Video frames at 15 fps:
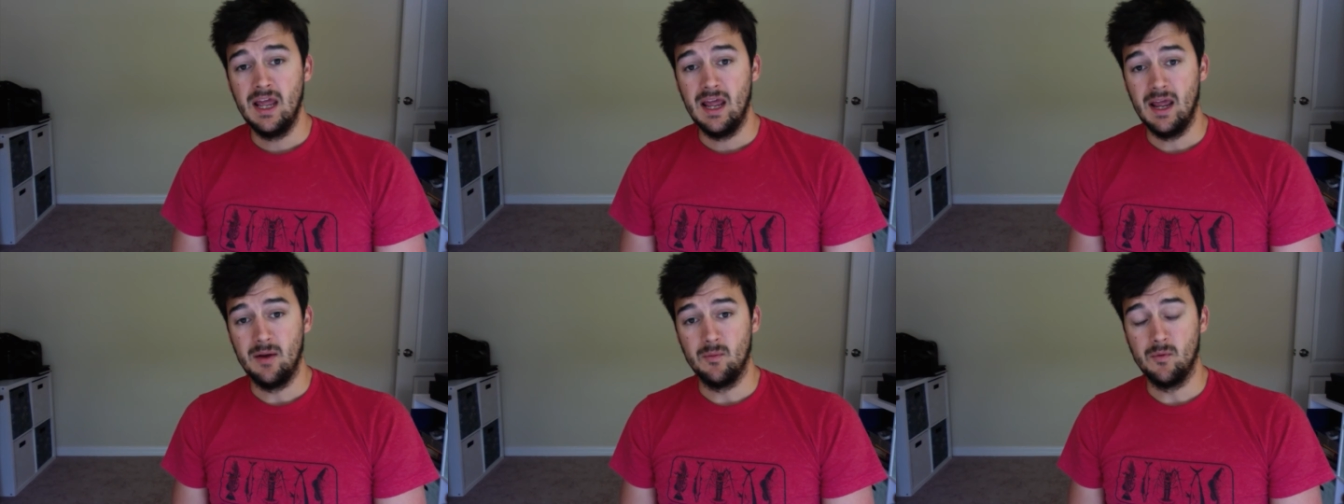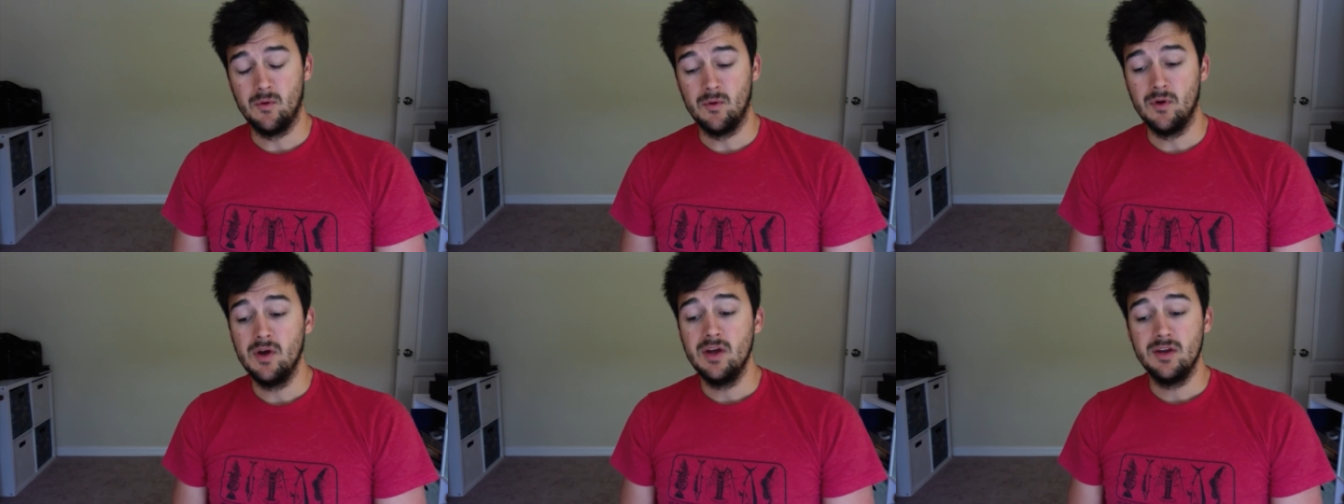and
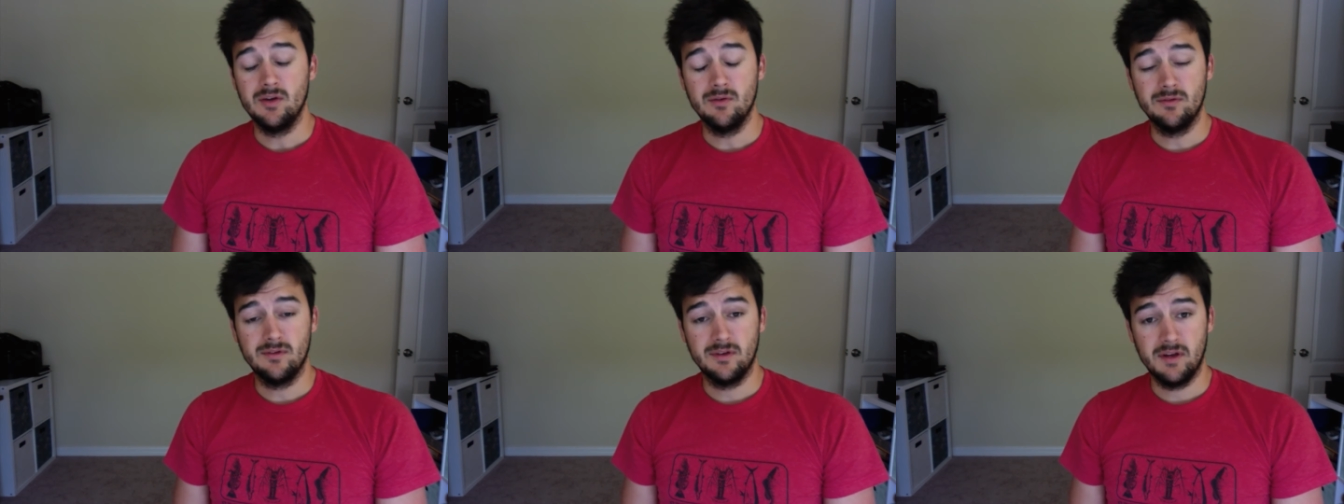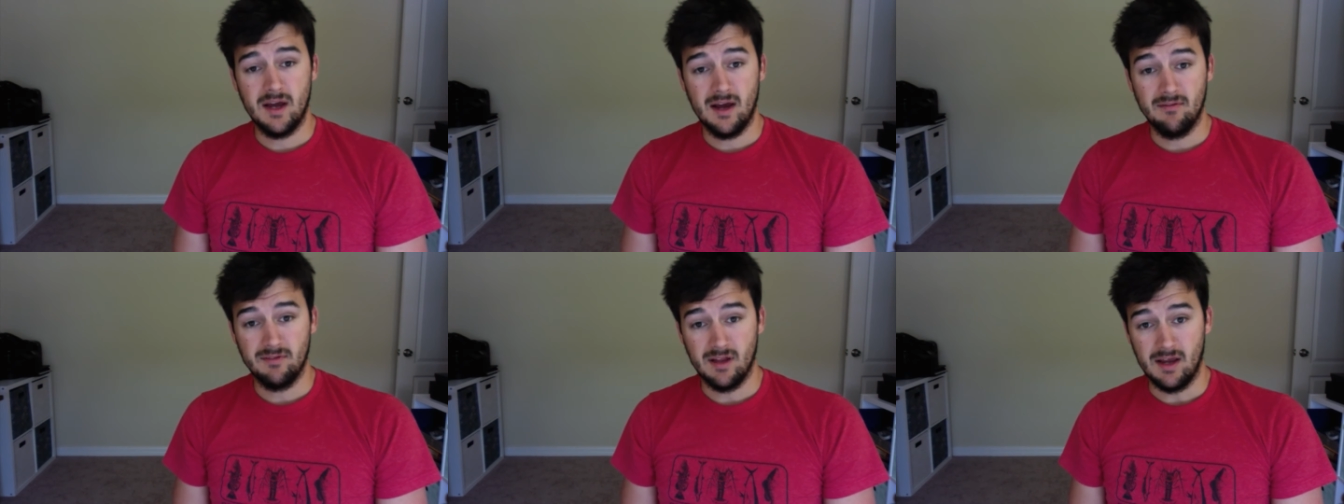we'll use the
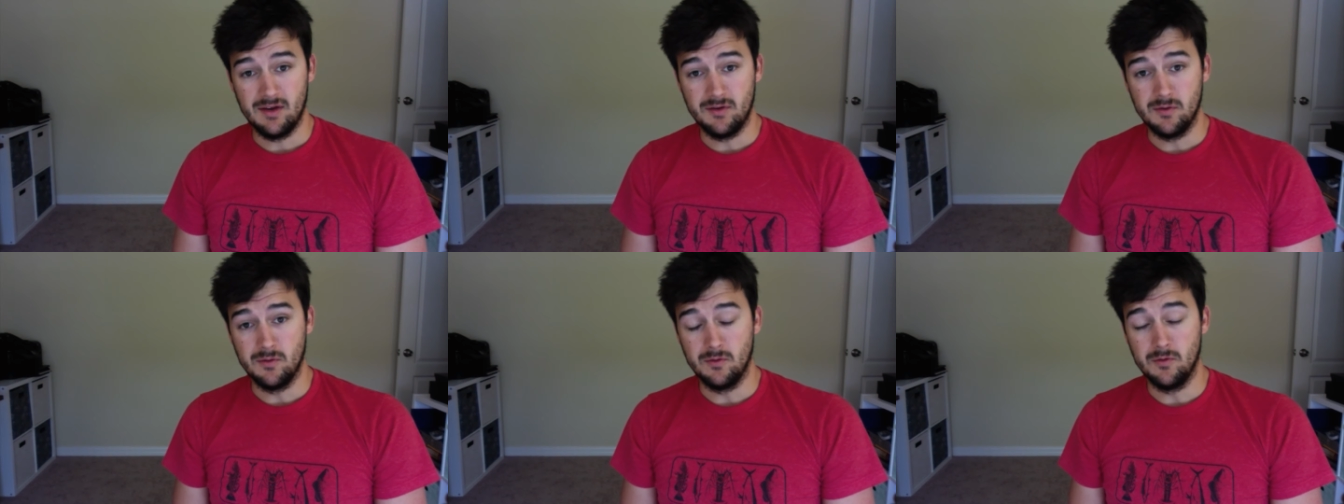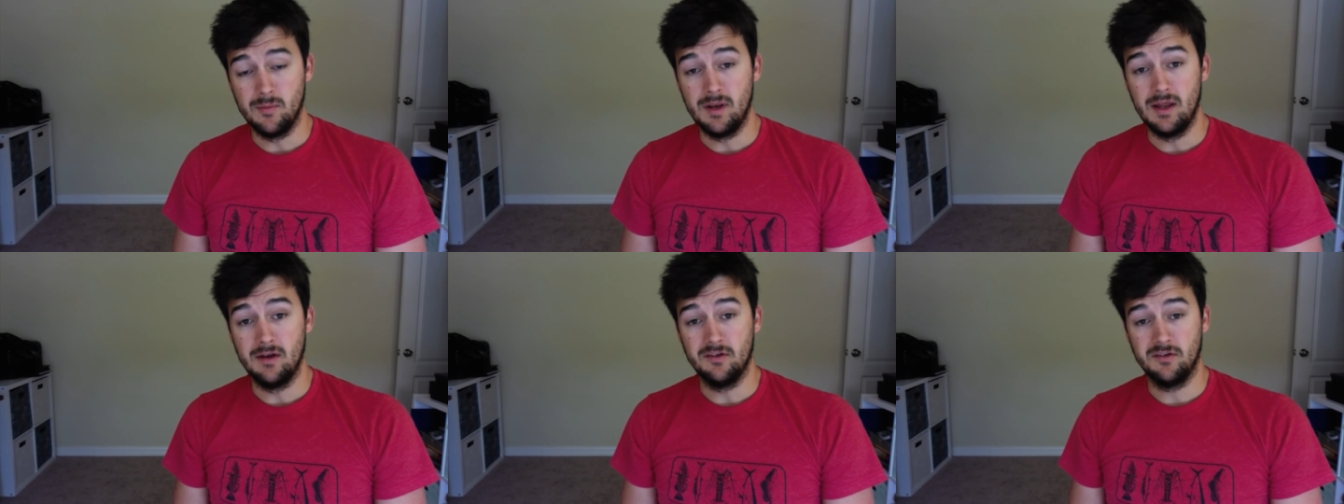dive light to
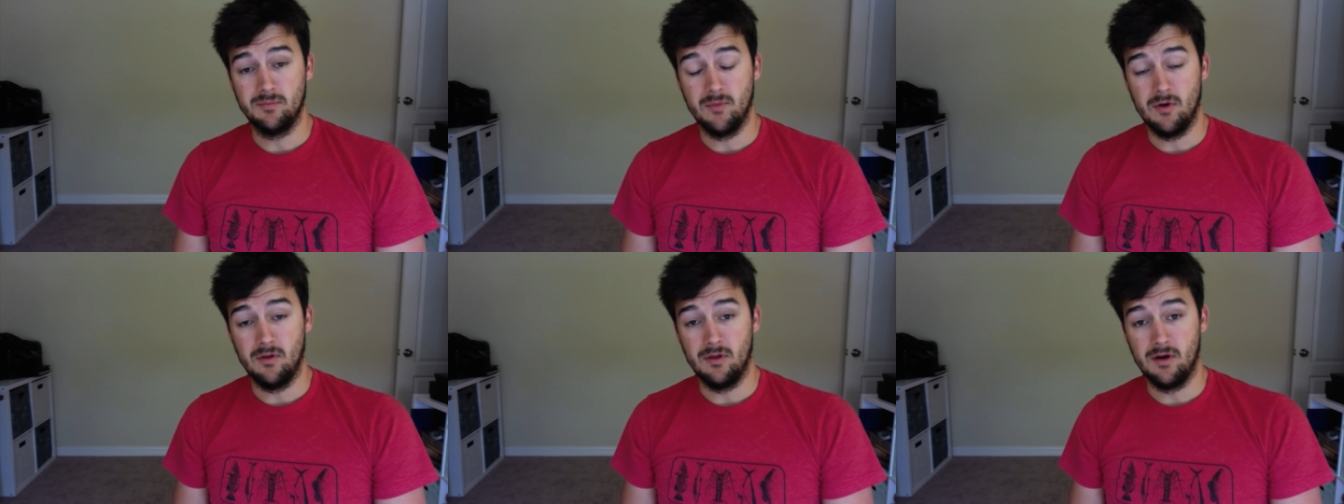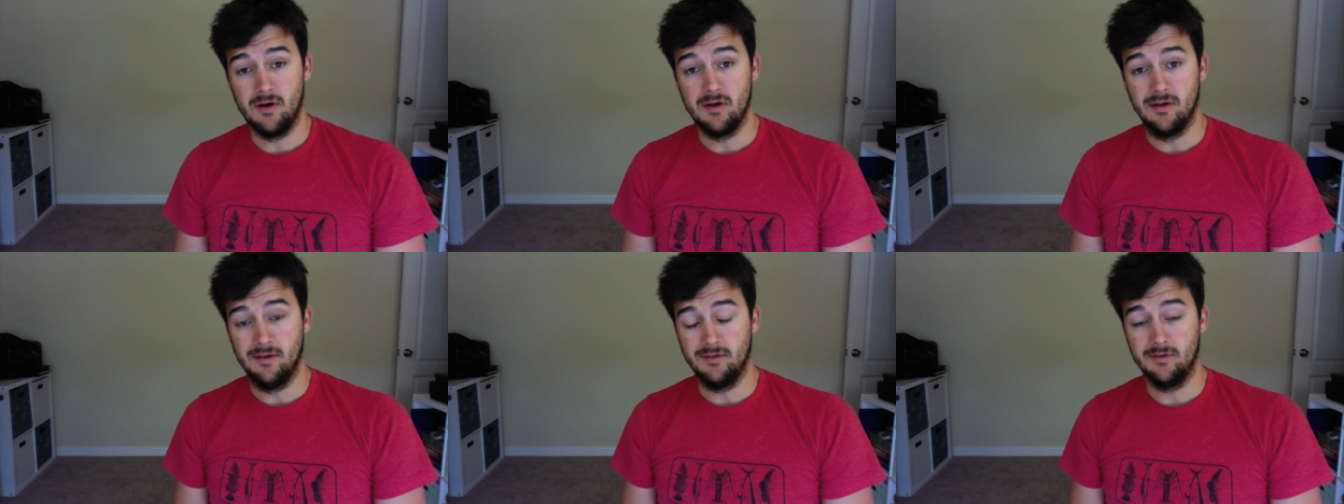illuminate a small
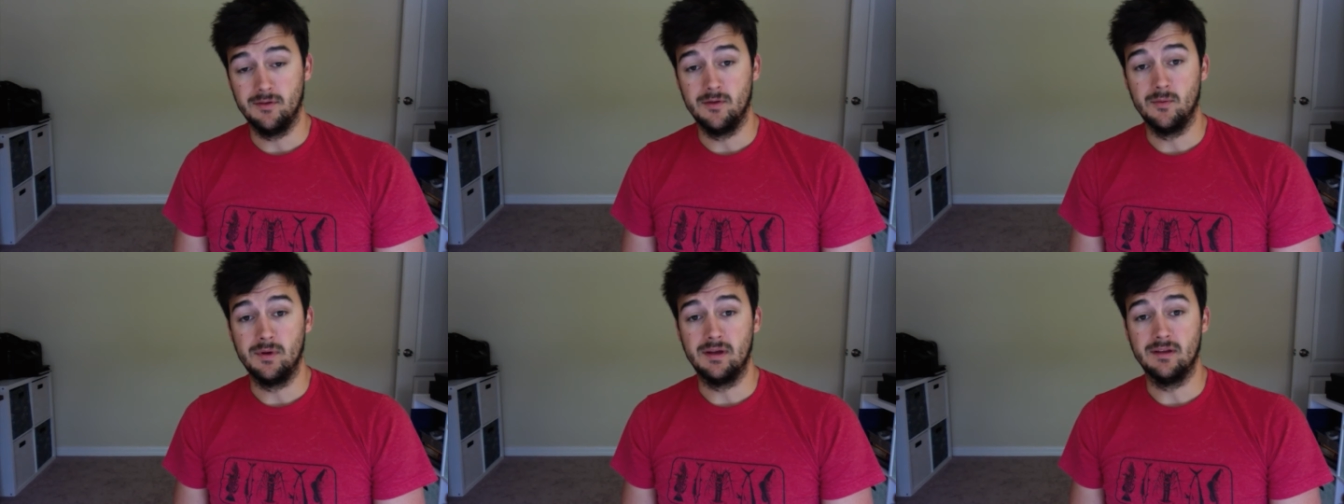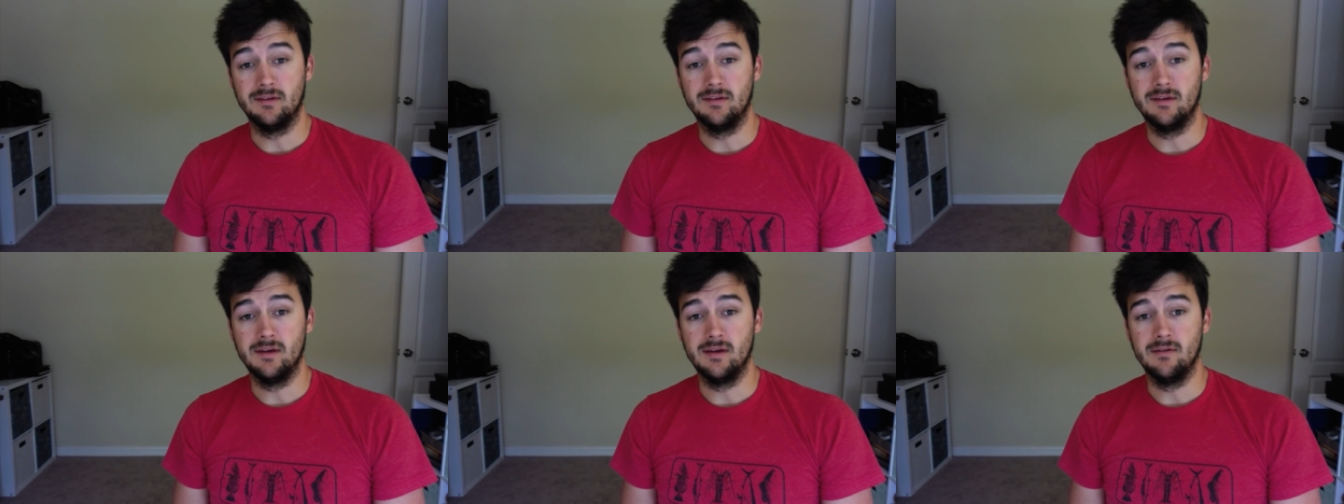area so that we can
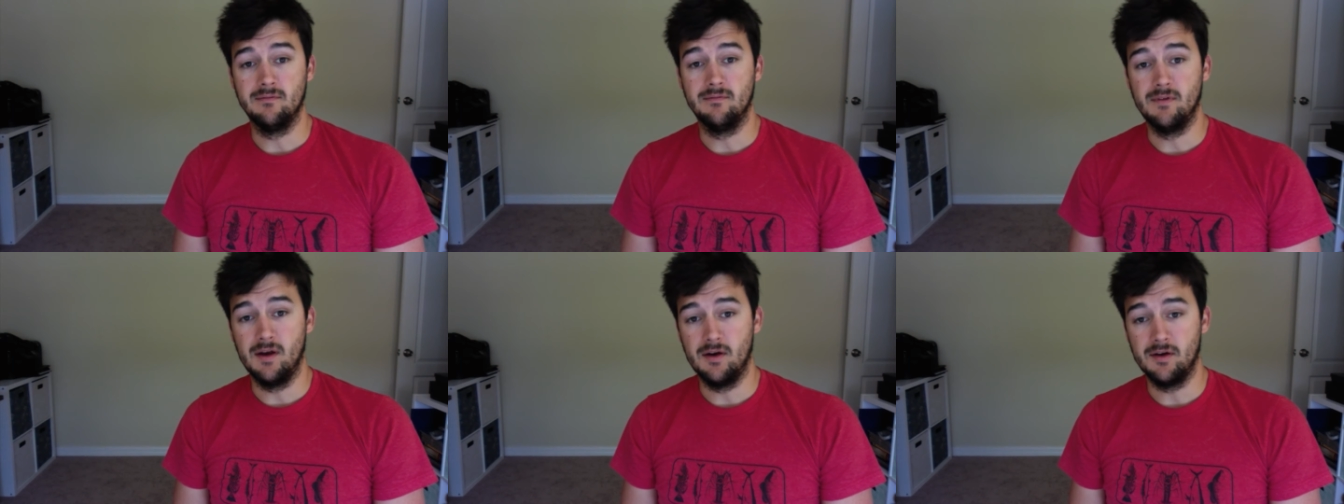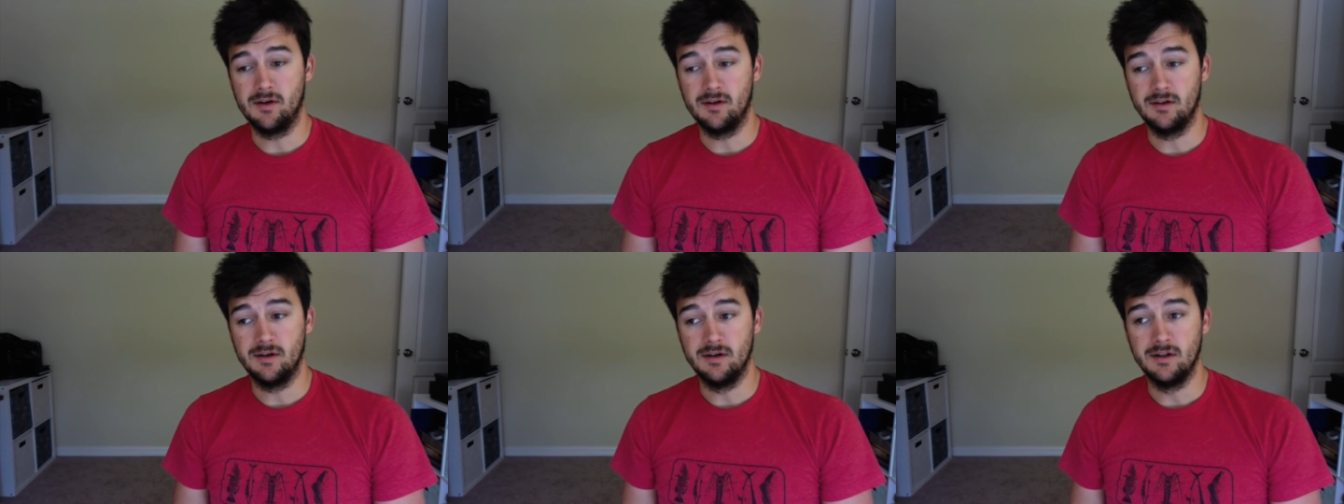see it very
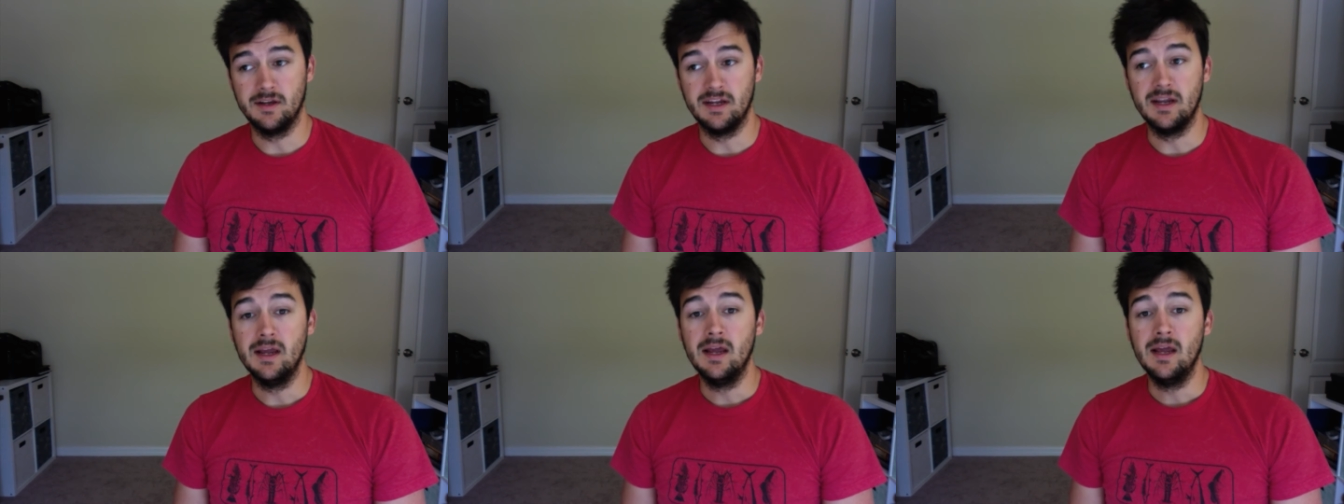clearly.